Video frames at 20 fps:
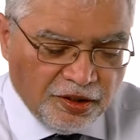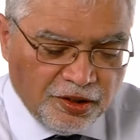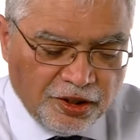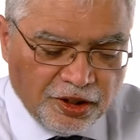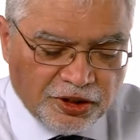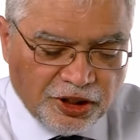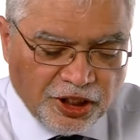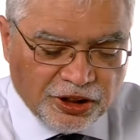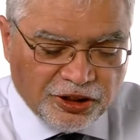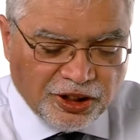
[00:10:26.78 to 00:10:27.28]

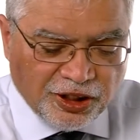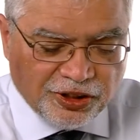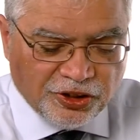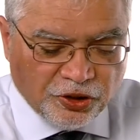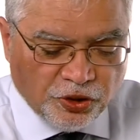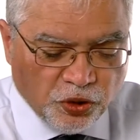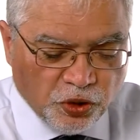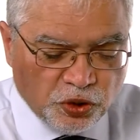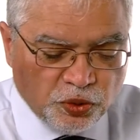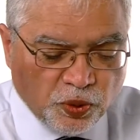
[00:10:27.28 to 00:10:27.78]
The sixth
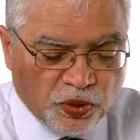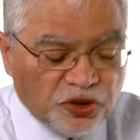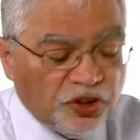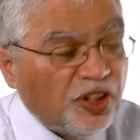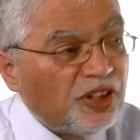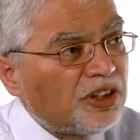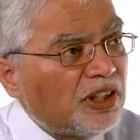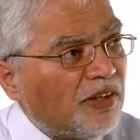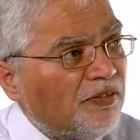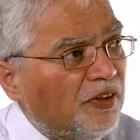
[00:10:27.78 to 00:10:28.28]
excuse was
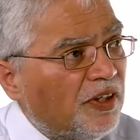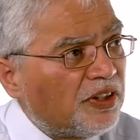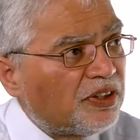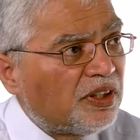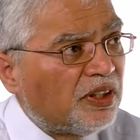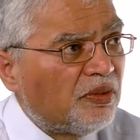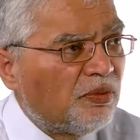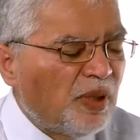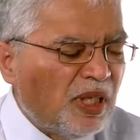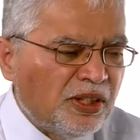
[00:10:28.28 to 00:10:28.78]
risk
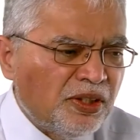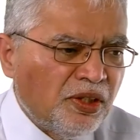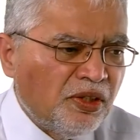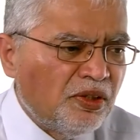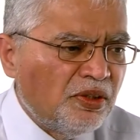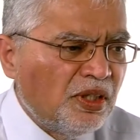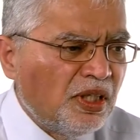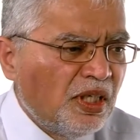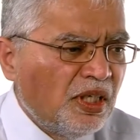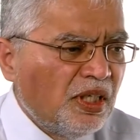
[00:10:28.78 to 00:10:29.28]
aversion. Well, you
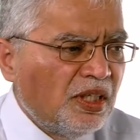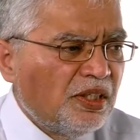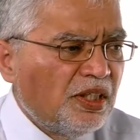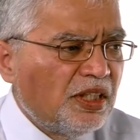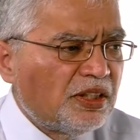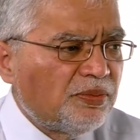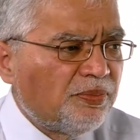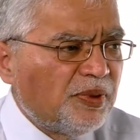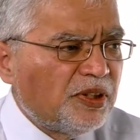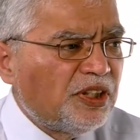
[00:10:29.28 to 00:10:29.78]
know,
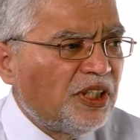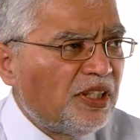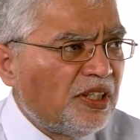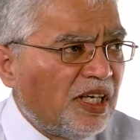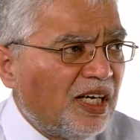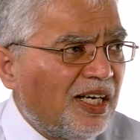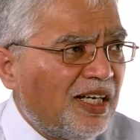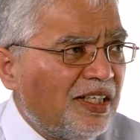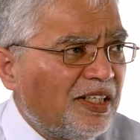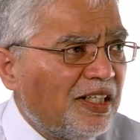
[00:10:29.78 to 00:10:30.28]
this
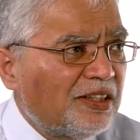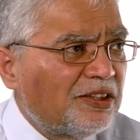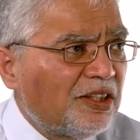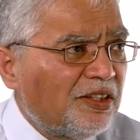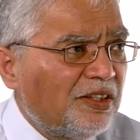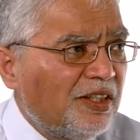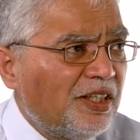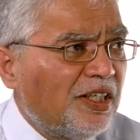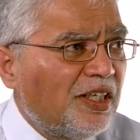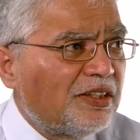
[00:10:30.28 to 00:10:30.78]
Bashir guy,
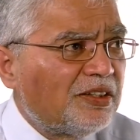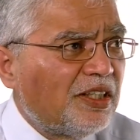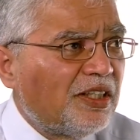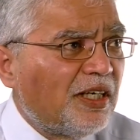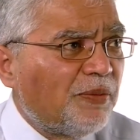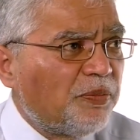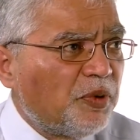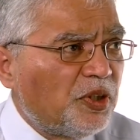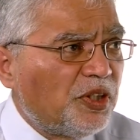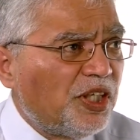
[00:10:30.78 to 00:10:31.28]
he has a
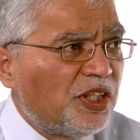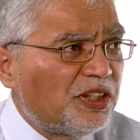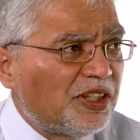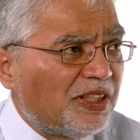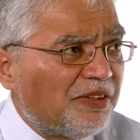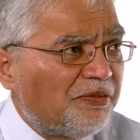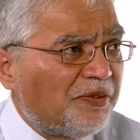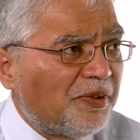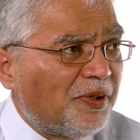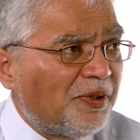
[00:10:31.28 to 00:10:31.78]

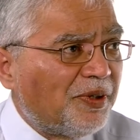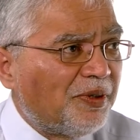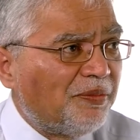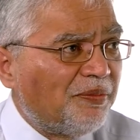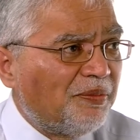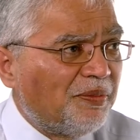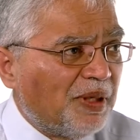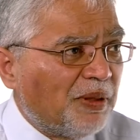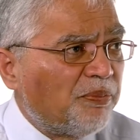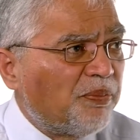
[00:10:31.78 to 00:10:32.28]
reputation
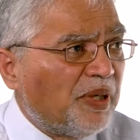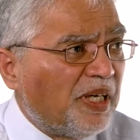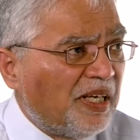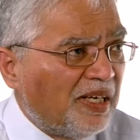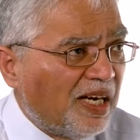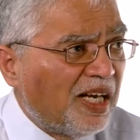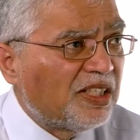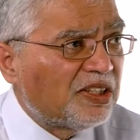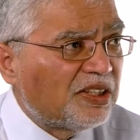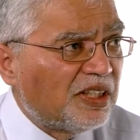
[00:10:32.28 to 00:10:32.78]
for being
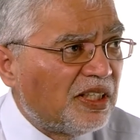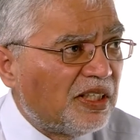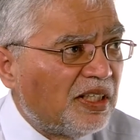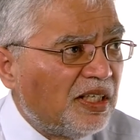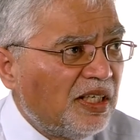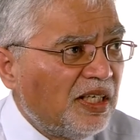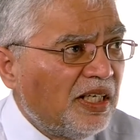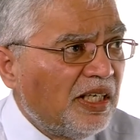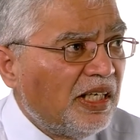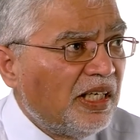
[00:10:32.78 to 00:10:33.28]
pretty nasty.
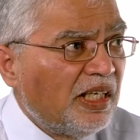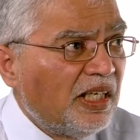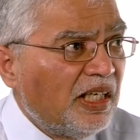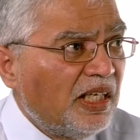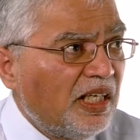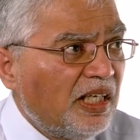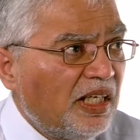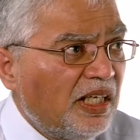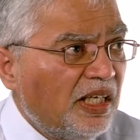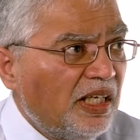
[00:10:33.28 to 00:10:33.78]

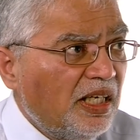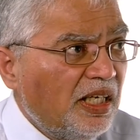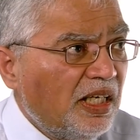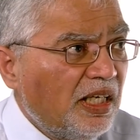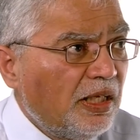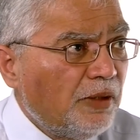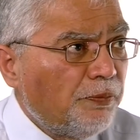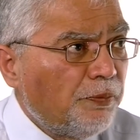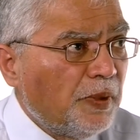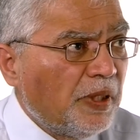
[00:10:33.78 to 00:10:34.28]

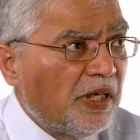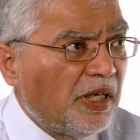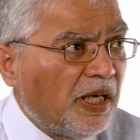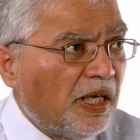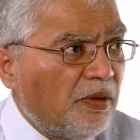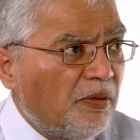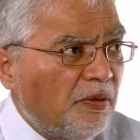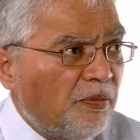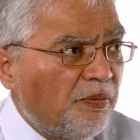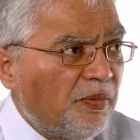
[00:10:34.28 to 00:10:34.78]
If we
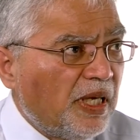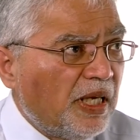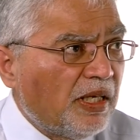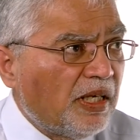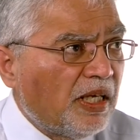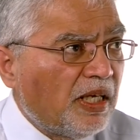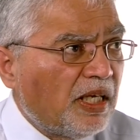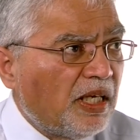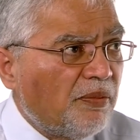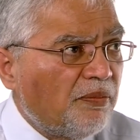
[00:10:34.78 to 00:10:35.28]
kind of
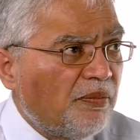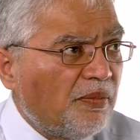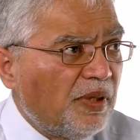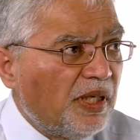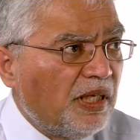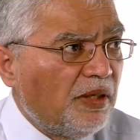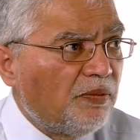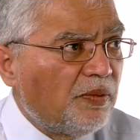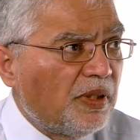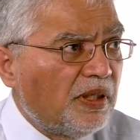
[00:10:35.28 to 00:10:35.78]
make him
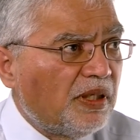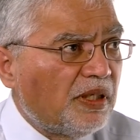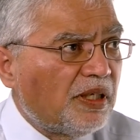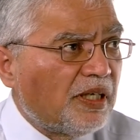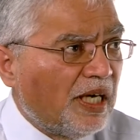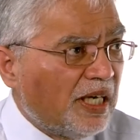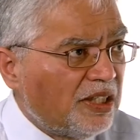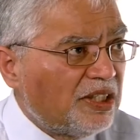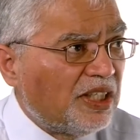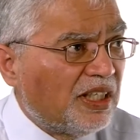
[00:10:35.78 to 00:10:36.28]
even
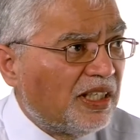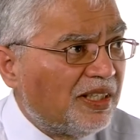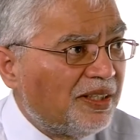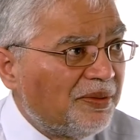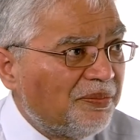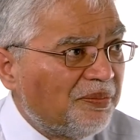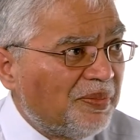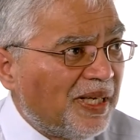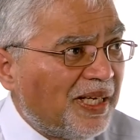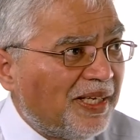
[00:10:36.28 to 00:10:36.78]
crazier
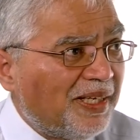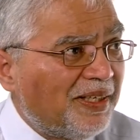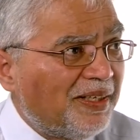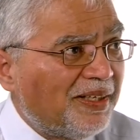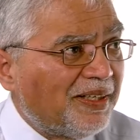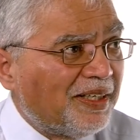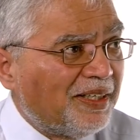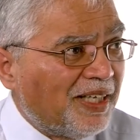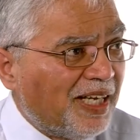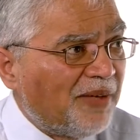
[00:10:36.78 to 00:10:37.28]
by
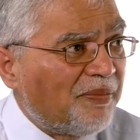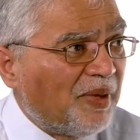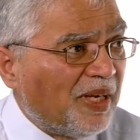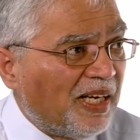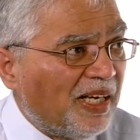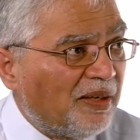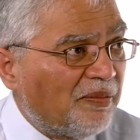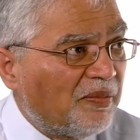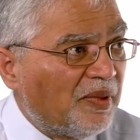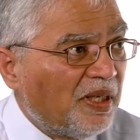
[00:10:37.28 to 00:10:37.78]

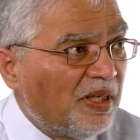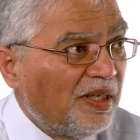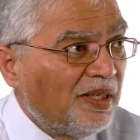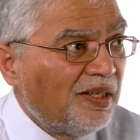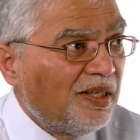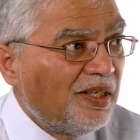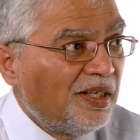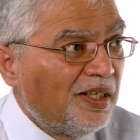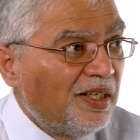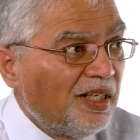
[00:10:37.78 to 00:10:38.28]
condemning him,
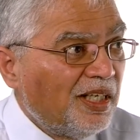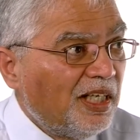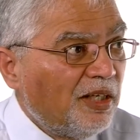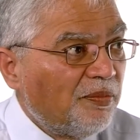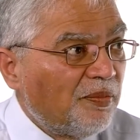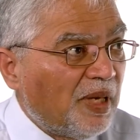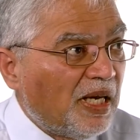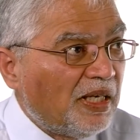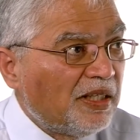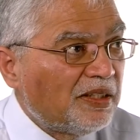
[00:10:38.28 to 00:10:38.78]

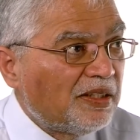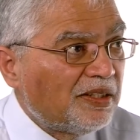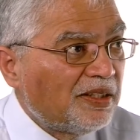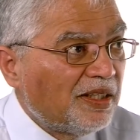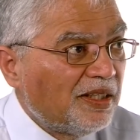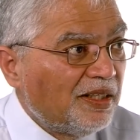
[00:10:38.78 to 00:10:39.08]
he might